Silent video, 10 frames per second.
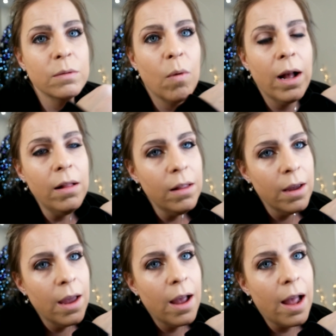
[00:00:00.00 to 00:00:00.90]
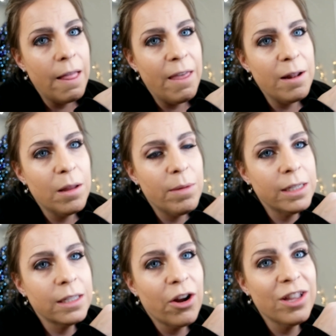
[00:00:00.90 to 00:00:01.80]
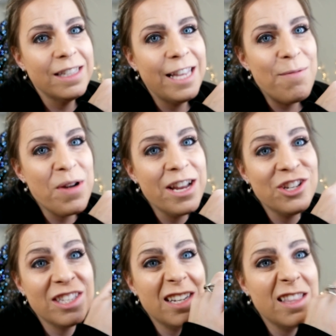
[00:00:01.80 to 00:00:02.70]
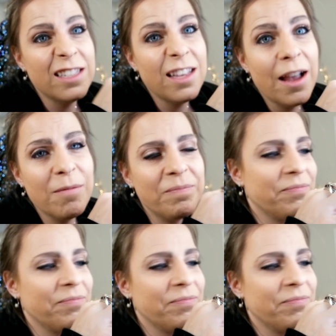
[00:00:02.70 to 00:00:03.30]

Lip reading: as well, and then the mascara the same way I just did this eye.